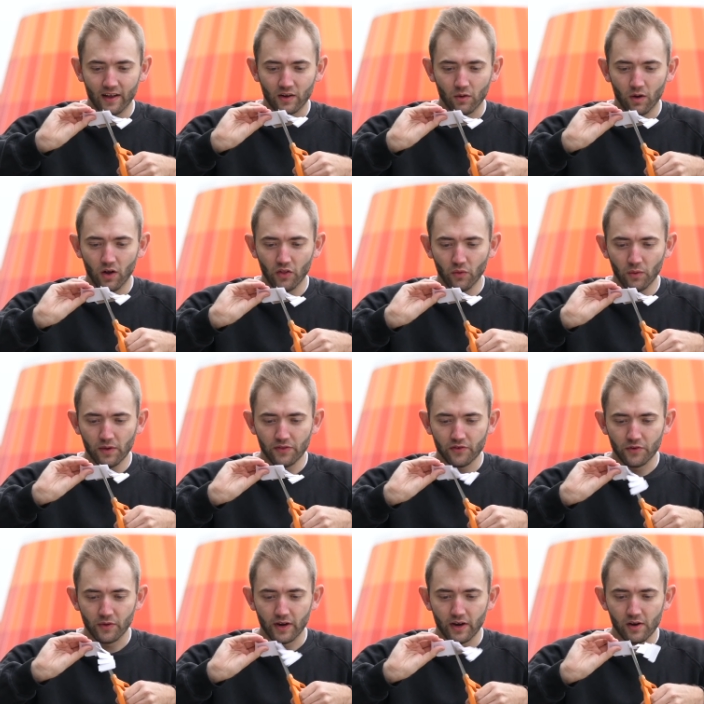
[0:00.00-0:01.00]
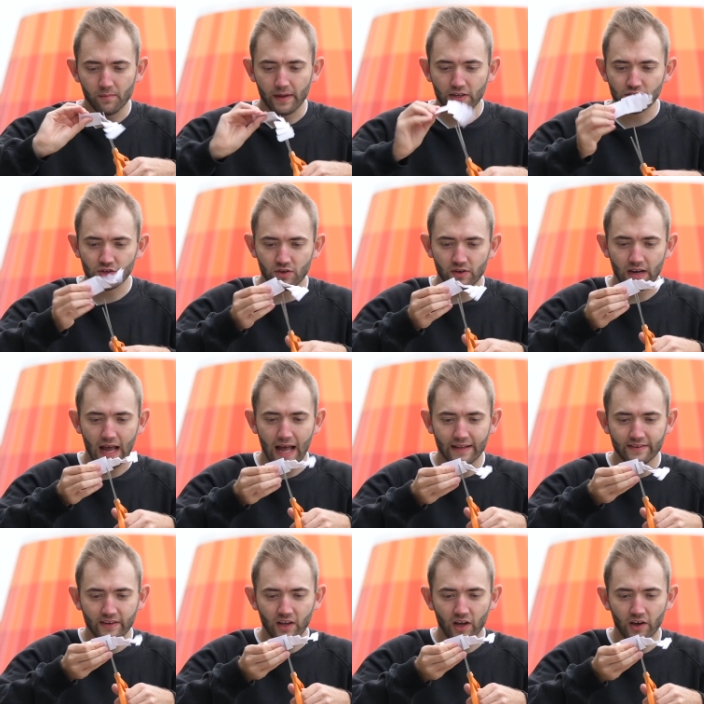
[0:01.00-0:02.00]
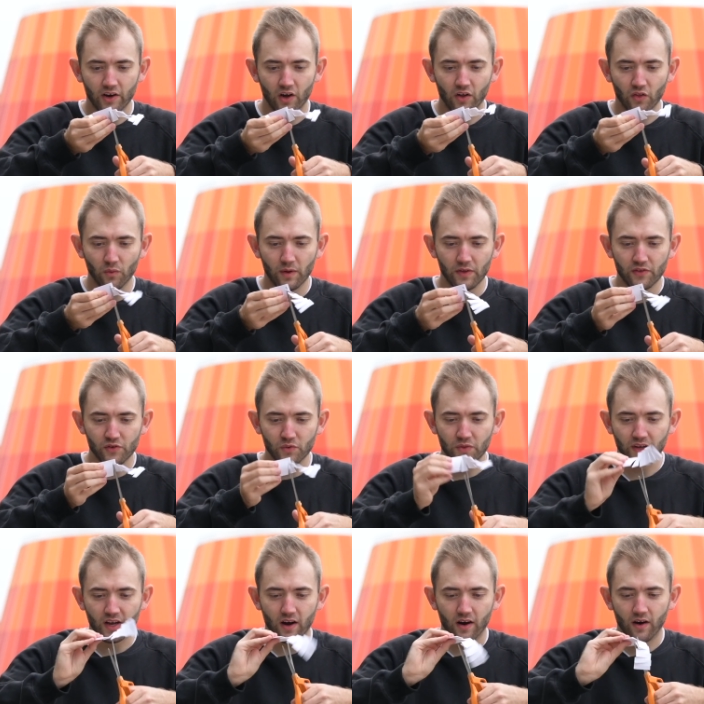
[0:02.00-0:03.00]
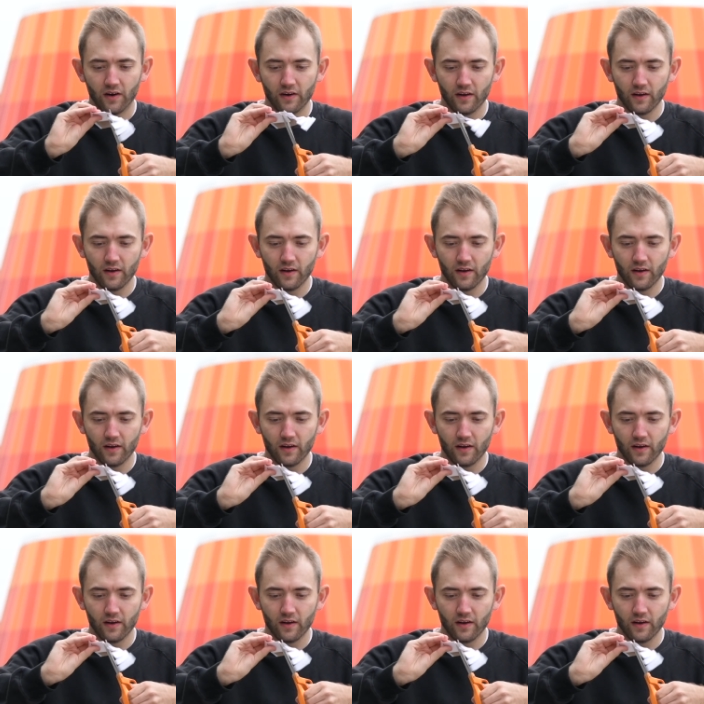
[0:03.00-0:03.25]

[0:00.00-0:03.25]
Go all the way through here. Make sure not to cut all the way through the card.